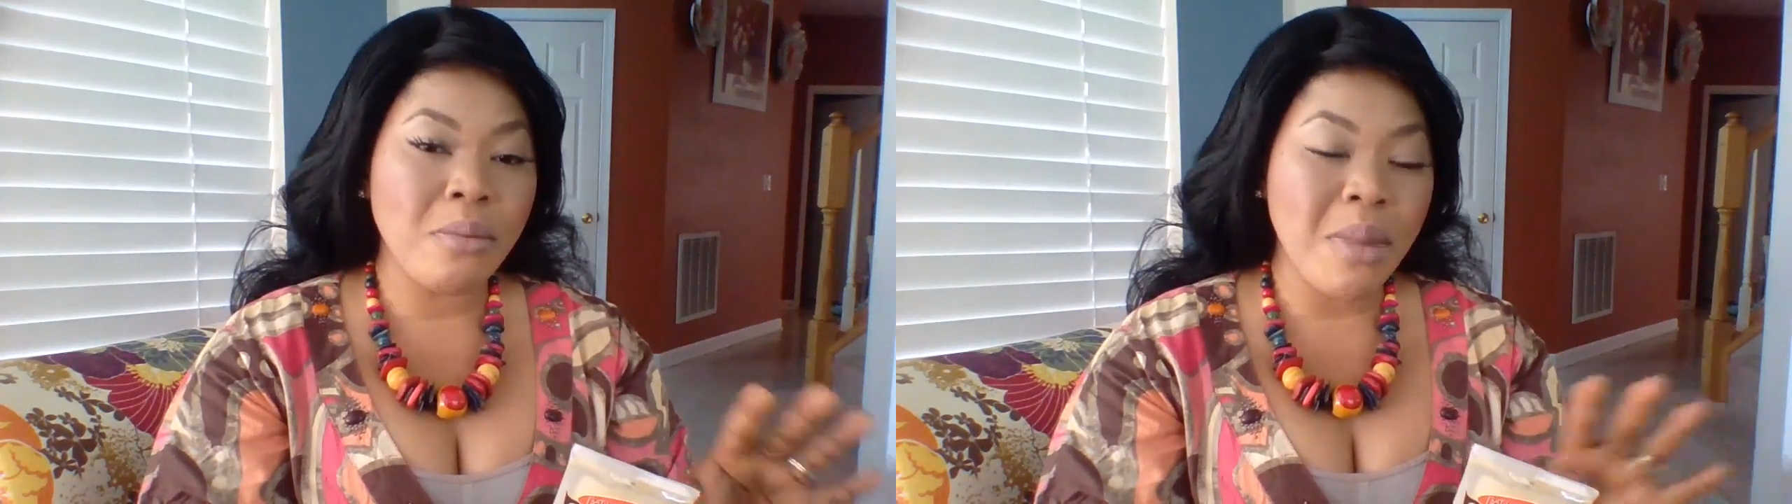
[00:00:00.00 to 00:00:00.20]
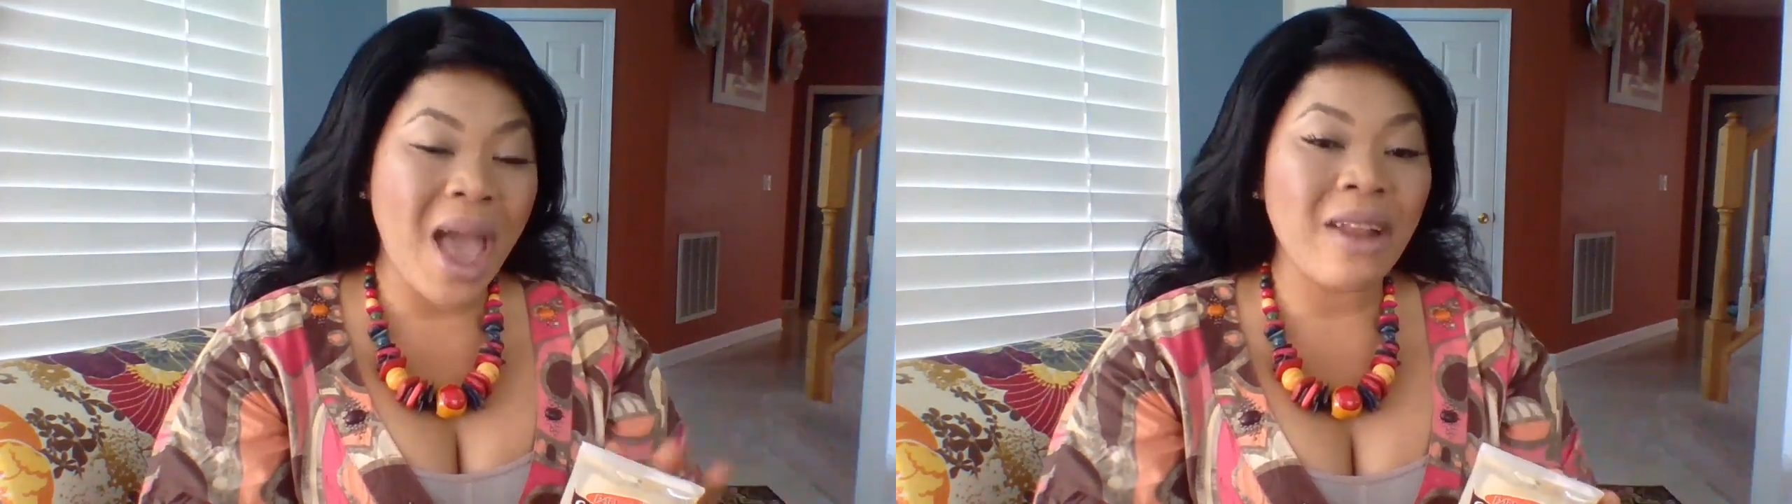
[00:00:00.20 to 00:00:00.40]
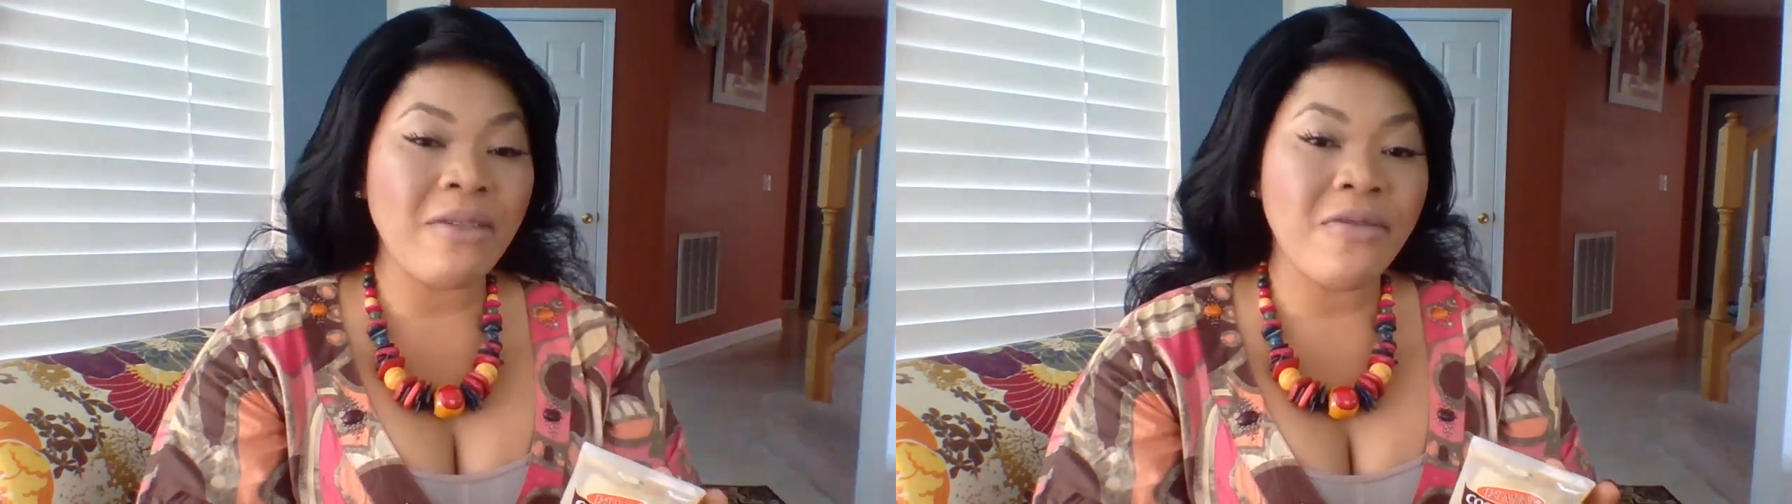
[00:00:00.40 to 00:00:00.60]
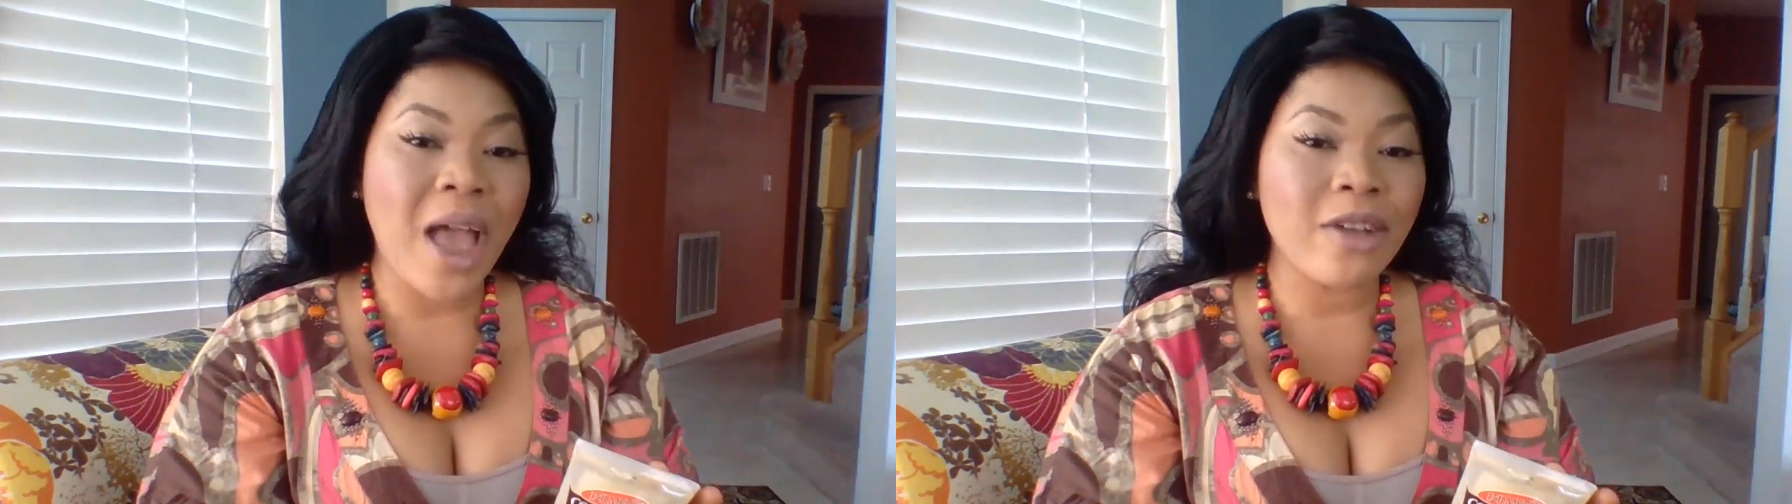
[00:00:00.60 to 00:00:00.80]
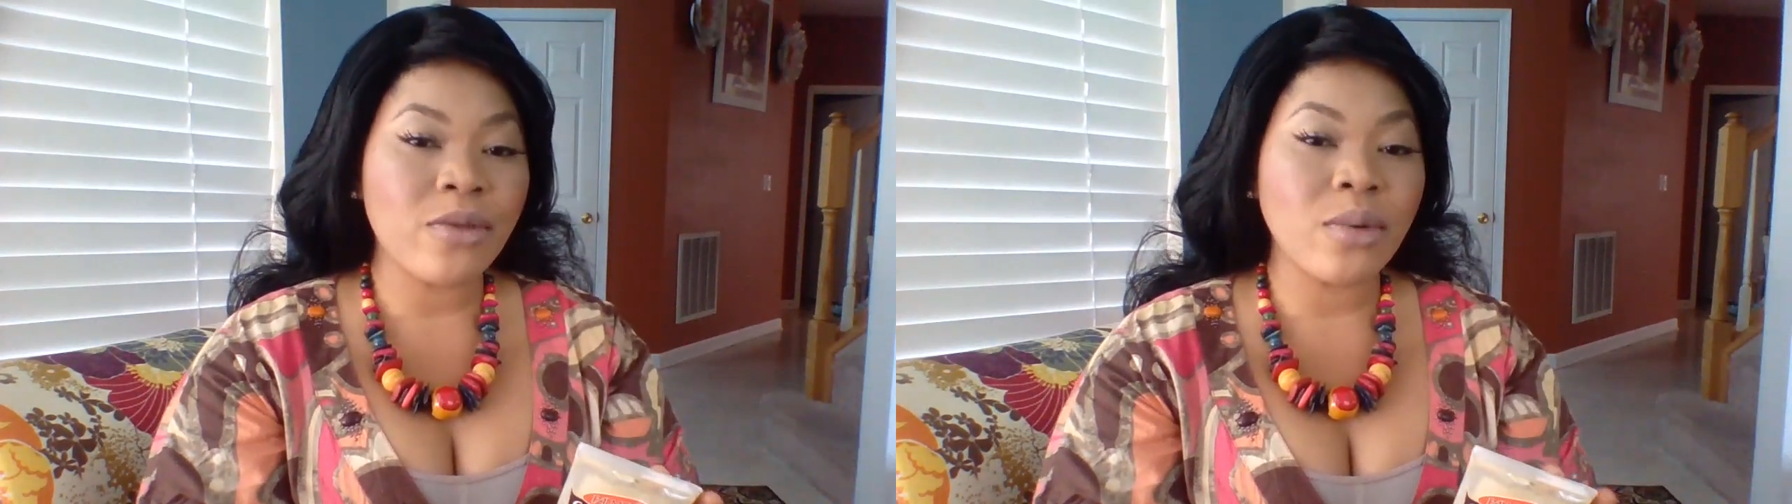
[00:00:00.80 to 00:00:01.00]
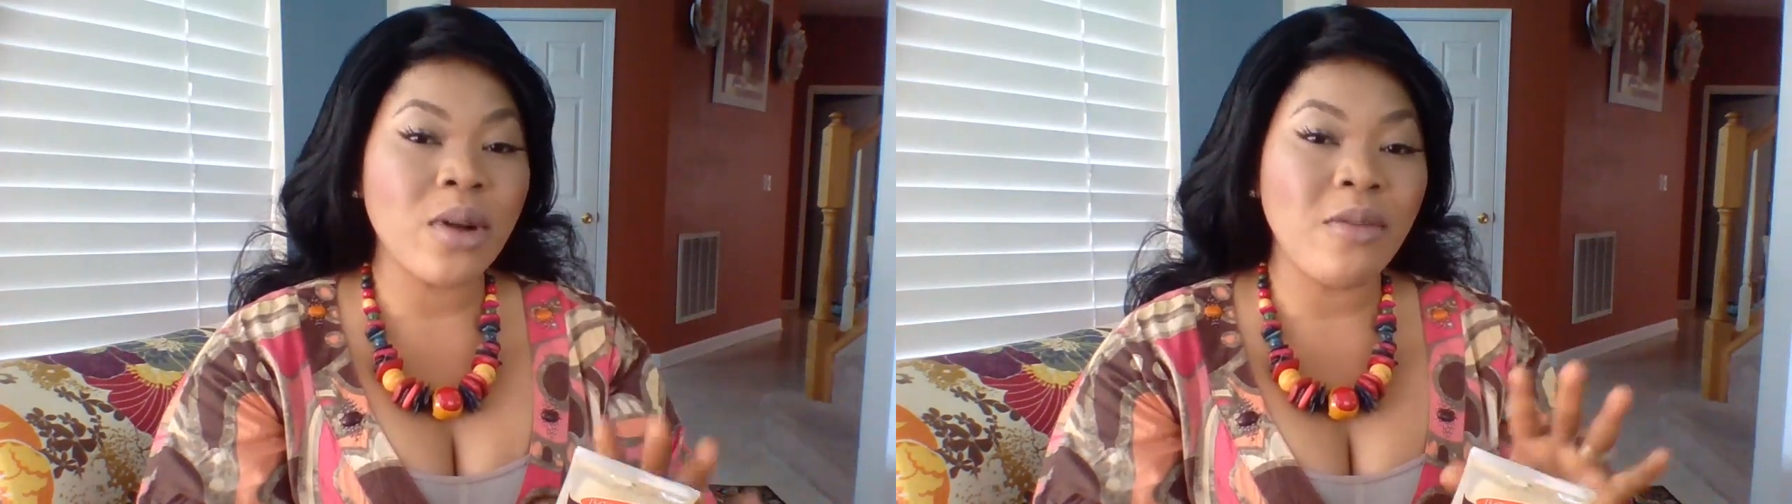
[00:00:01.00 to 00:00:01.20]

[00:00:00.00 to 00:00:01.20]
manufacturer